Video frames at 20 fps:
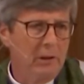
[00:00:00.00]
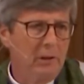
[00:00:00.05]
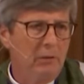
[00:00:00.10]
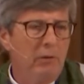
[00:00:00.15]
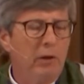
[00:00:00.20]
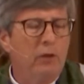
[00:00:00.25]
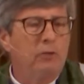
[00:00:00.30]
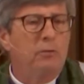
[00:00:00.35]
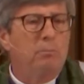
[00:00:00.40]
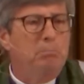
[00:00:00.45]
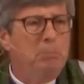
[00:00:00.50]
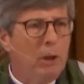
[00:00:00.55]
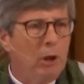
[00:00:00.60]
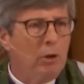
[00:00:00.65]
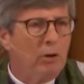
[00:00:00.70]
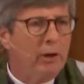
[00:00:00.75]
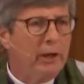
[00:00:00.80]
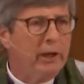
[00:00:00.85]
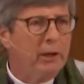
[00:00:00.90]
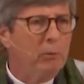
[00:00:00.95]
this
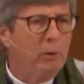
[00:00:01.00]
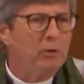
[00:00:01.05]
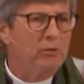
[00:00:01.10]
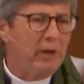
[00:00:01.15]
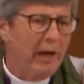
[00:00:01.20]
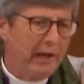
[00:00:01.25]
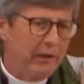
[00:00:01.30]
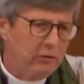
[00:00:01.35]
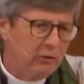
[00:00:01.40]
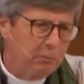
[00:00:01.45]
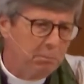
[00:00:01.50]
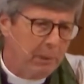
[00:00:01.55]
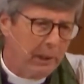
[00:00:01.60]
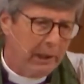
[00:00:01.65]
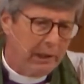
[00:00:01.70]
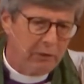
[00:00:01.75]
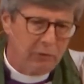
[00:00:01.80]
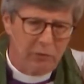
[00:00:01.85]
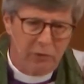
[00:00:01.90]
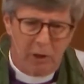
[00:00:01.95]
building in which I had
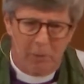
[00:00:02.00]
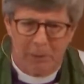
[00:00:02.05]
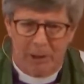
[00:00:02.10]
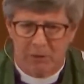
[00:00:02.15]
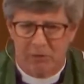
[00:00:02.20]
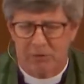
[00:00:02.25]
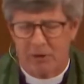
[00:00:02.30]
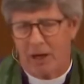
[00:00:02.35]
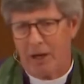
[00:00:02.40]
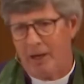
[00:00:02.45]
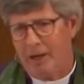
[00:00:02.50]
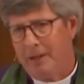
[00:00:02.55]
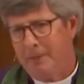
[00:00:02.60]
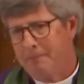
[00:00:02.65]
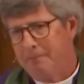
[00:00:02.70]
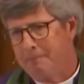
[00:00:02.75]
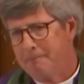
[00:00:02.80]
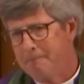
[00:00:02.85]
spent so much time.